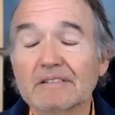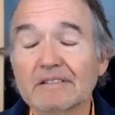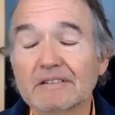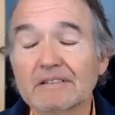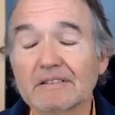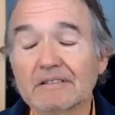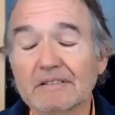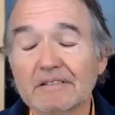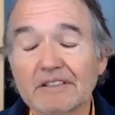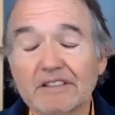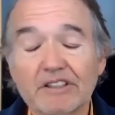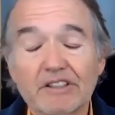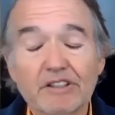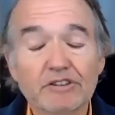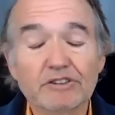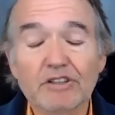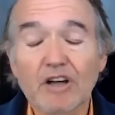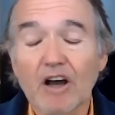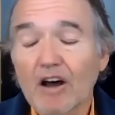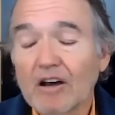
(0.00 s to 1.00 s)
huge
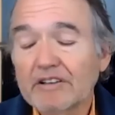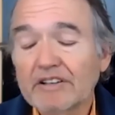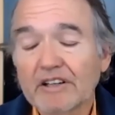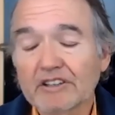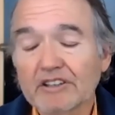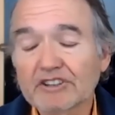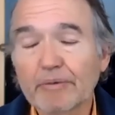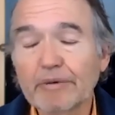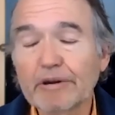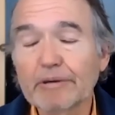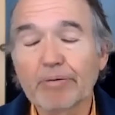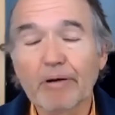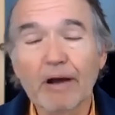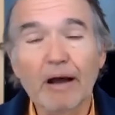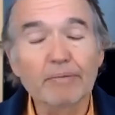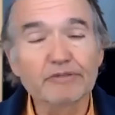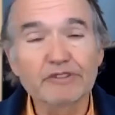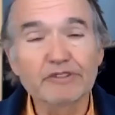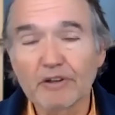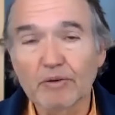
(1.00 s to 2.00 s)
all you know so many
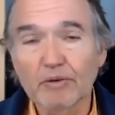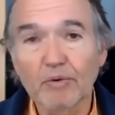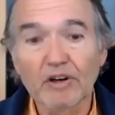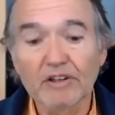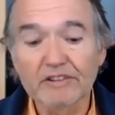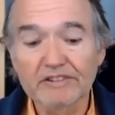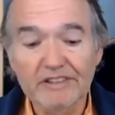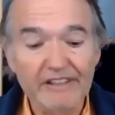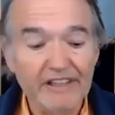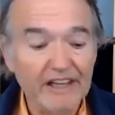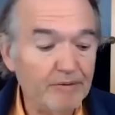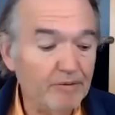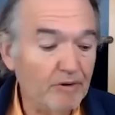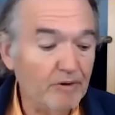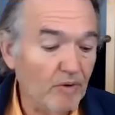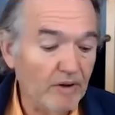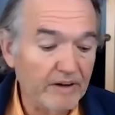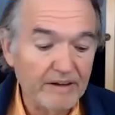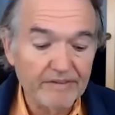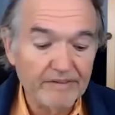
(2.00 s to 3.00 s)
problems in the world today but
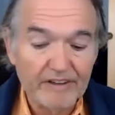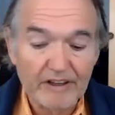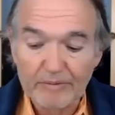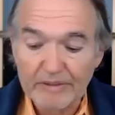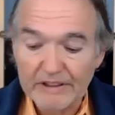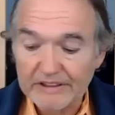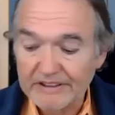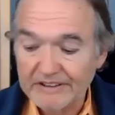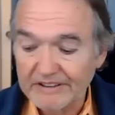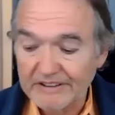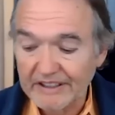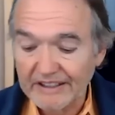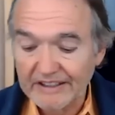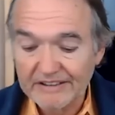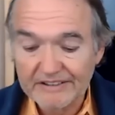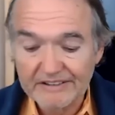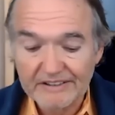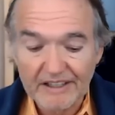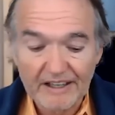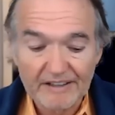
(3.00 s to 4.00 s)
one of them is
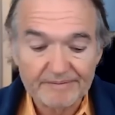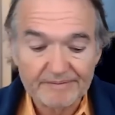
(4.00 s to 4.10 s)
is um,